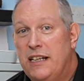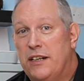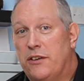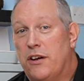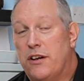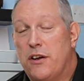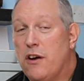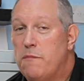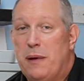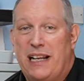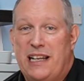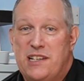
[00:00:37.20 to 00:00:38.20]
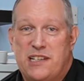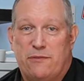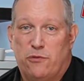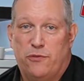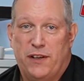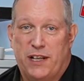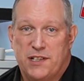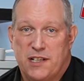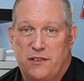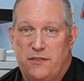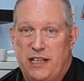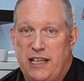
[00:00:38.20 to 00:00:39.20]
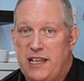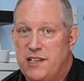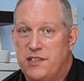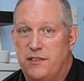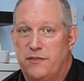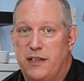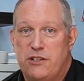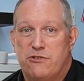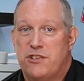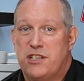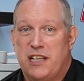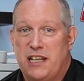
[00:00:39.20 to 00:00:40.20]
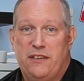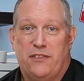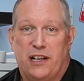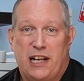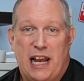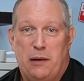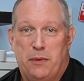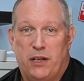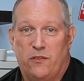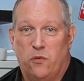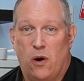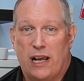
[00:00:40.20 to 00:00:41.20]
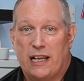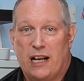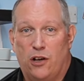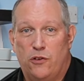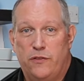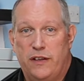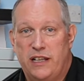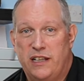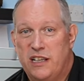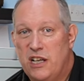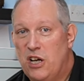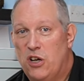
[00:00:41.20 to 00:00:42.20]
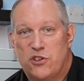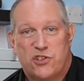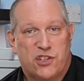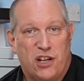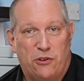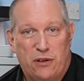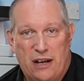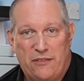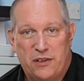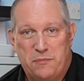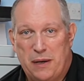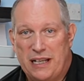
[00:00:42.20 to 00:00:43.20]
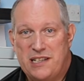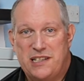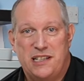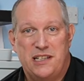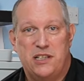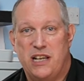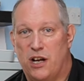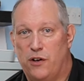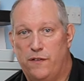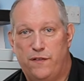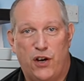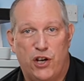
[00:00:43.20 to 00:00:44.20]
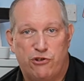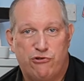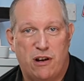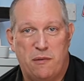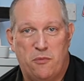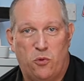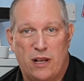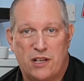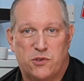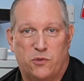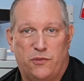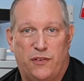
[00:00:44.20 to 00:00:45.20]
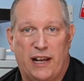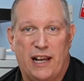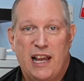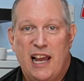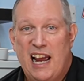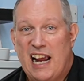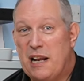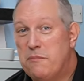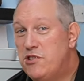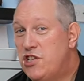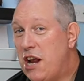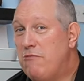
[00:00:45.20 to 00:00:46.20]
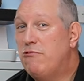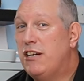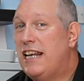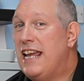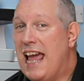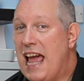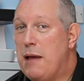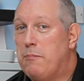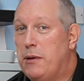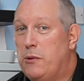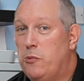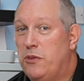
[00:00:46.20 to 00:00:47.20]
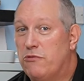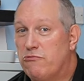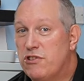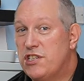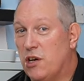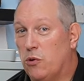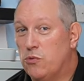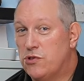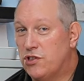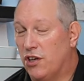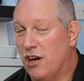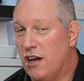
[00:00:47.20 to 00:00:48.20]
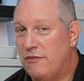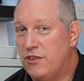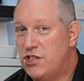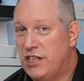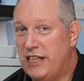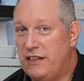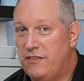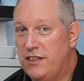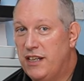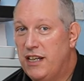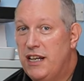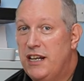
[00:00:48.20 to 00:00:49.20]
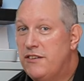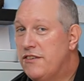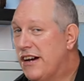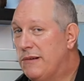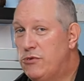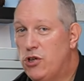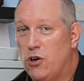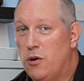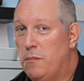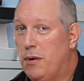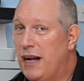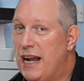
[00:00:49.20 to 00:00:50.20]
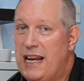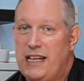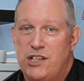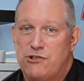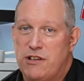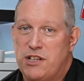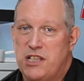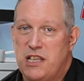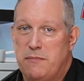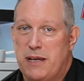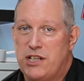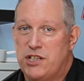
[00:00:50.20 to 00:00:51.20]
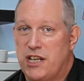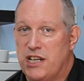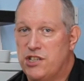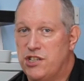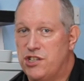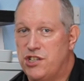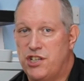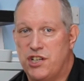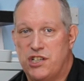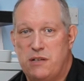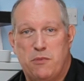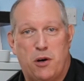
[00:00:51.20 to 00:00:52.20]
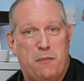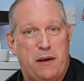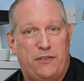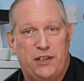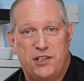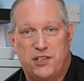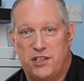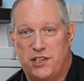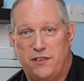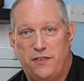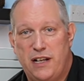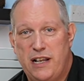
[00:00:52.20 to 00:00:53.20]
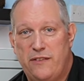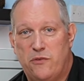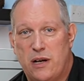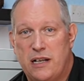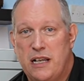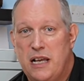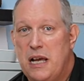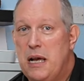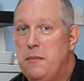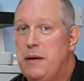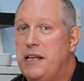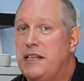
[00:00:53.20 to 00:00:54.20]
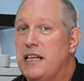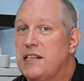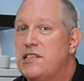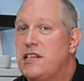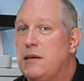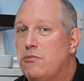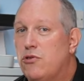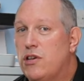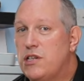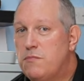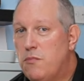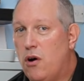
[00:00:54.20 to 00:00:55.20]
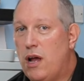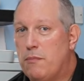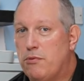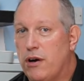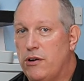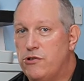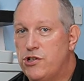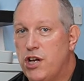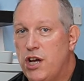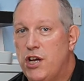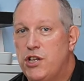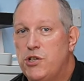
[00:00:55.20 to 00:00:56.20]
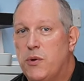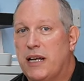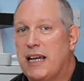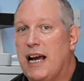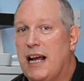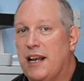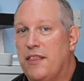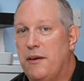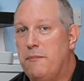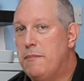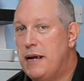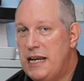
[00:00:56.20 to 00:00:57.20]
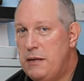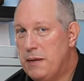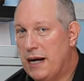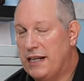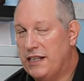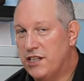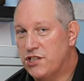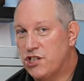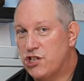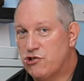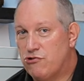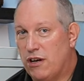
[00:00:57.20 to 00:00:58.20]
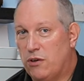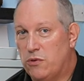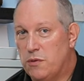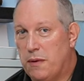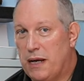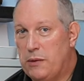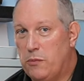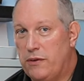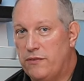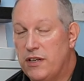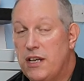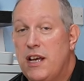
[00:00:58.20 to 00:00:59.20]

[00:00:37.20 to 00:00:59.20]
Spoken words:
Now I've painted several figures over the years that feature a significant element of white clothing, snow covered bases, fur trim, all that sort of thing, and I'm generally happy with the results that I've achieved. Now I'm not by any stretch of the imagination suggesting my method is a definitive one, but it does summarise my approach to a colour that many painters struggle to paint with.